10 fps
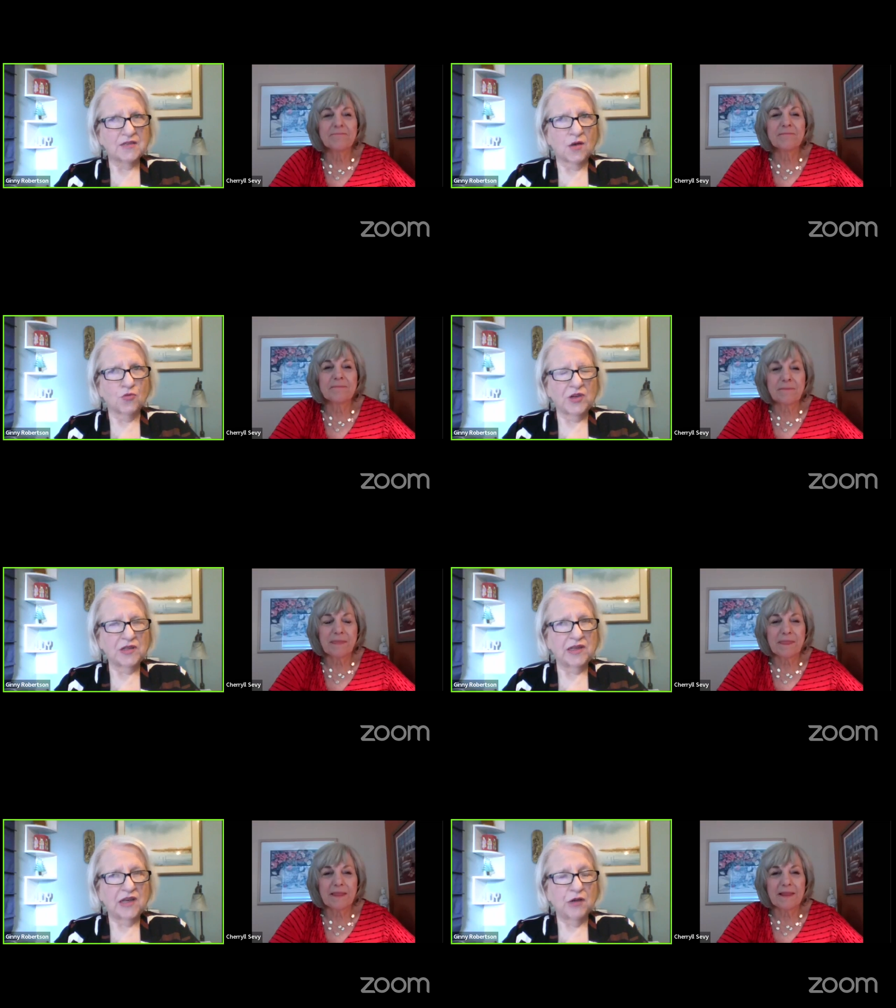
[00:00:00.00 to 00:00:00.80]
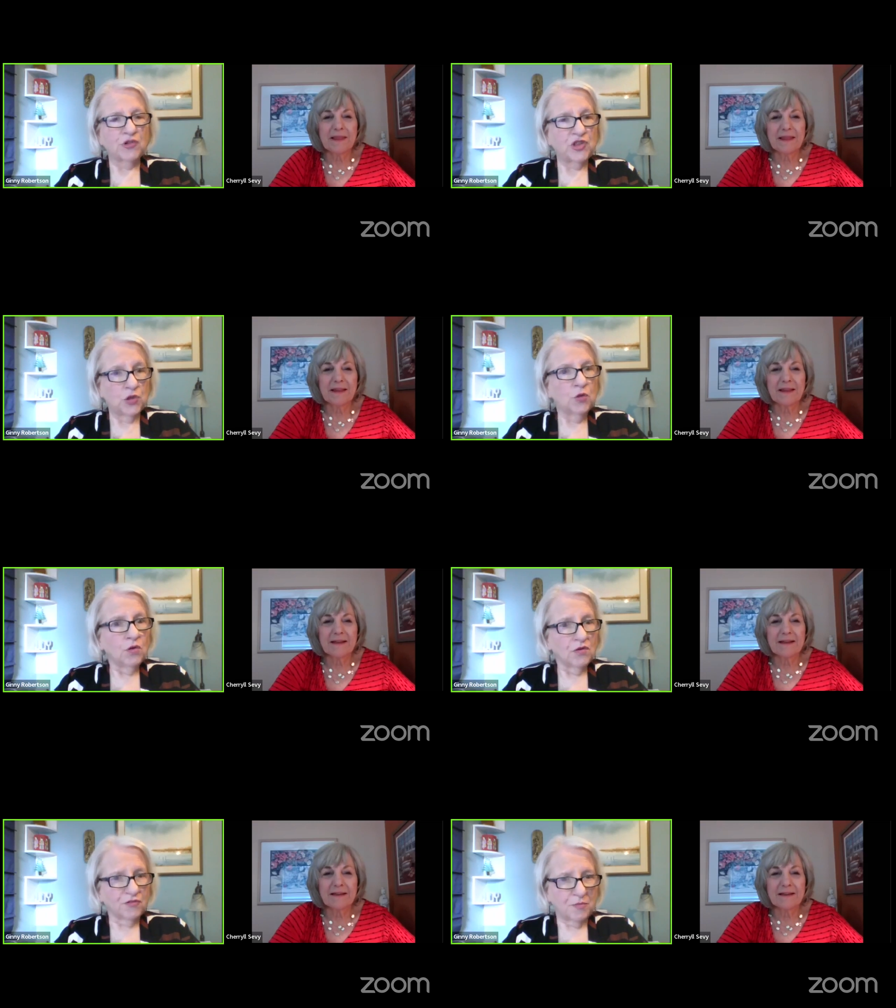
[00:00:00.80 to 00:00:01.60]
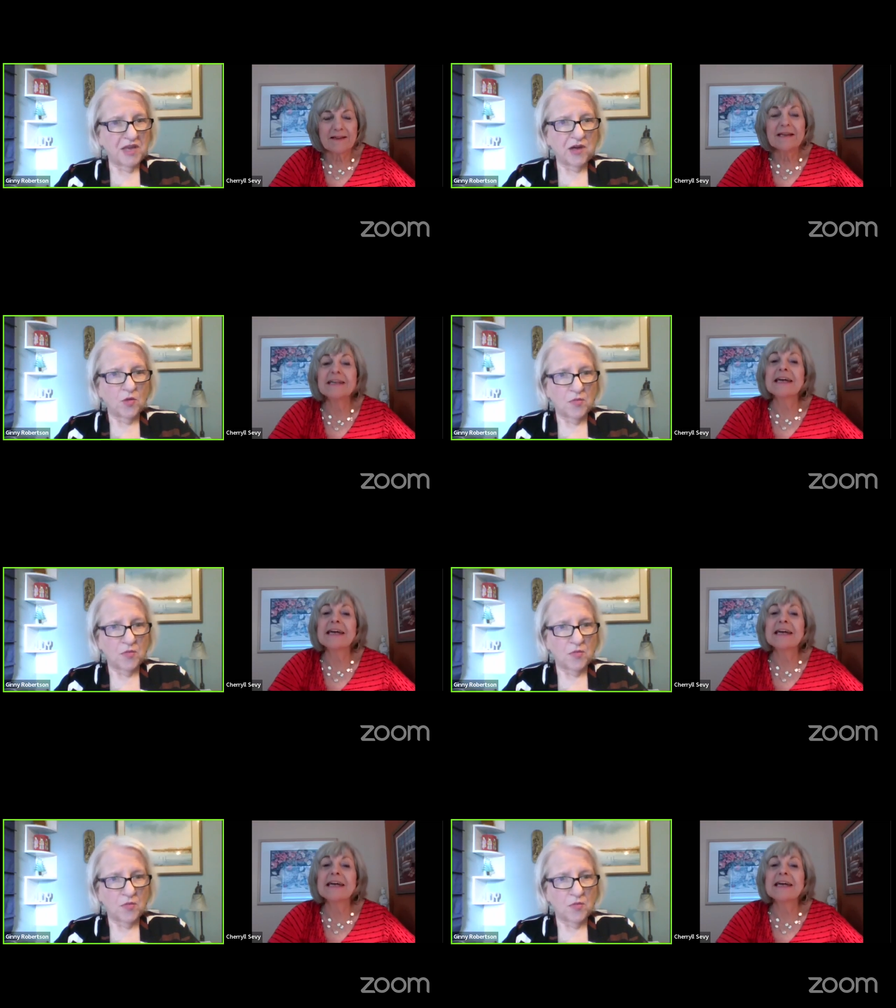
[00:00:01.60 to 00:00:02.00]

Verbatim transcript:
Speaker 1: a, a really a renewal for me almost.